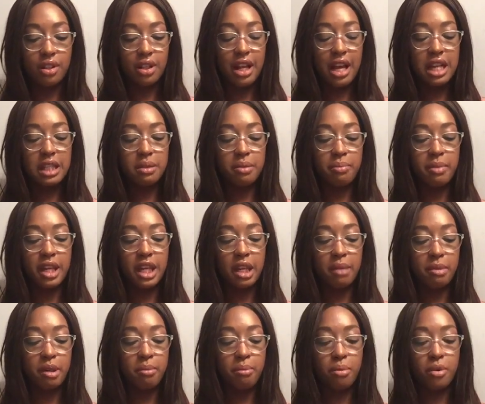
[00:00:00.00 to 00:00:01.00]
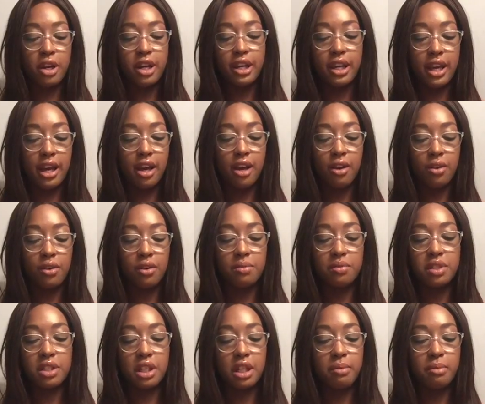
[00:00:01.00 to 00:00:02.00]
has been making me break out.
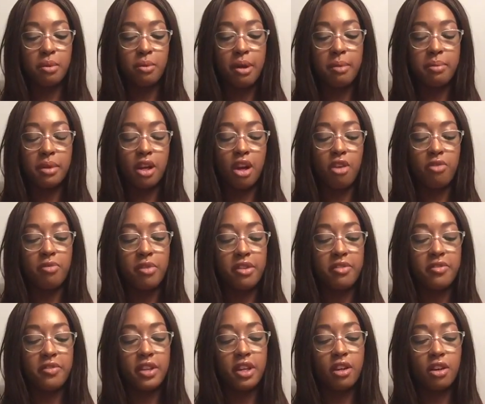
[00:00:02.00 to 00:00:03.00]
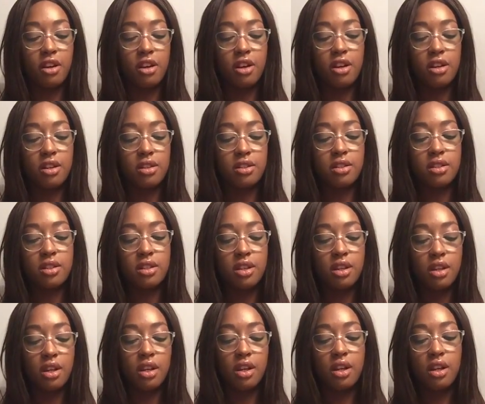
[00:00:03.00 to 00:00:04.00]
I'm just going to be wiping off my fingers
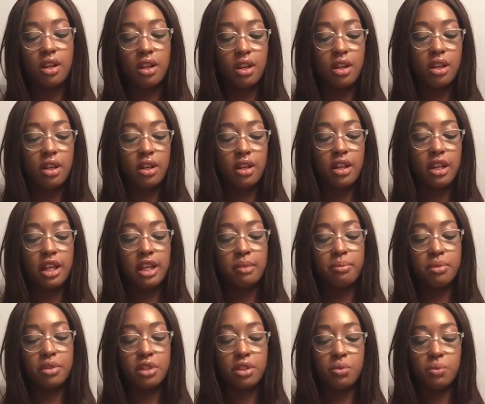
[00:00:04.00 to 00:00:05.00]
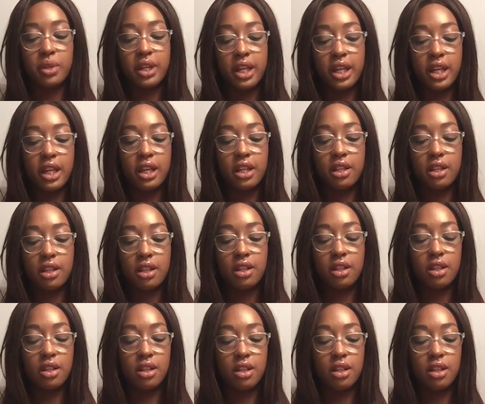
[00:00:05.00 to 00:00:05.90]
in between.